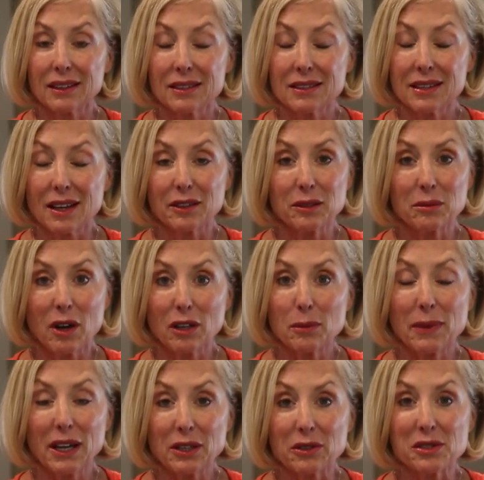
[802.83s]
tell them all
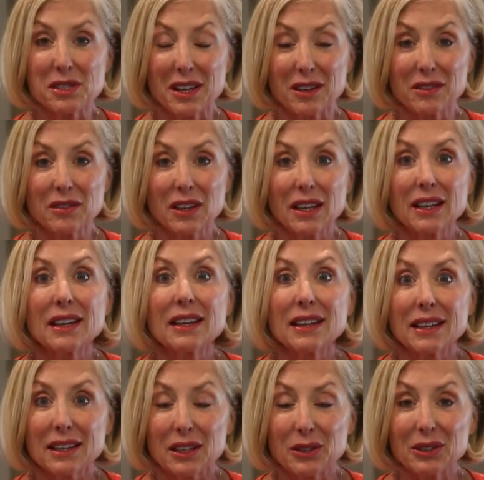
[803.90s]
about yourself.
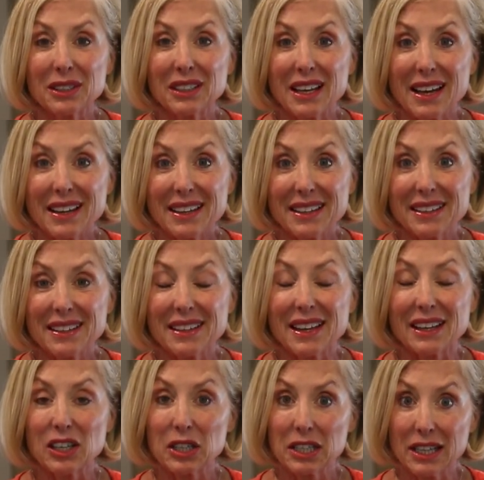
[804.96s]
Good luck
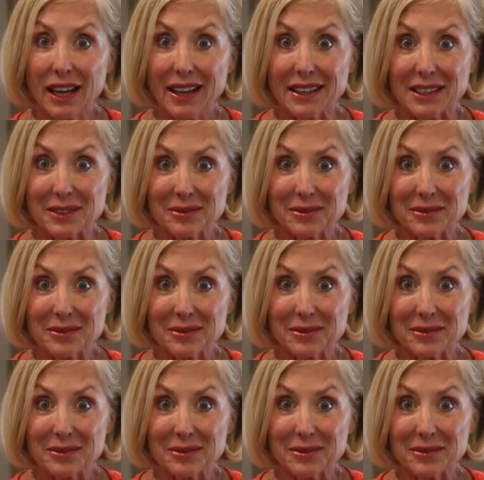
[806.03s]
and good night.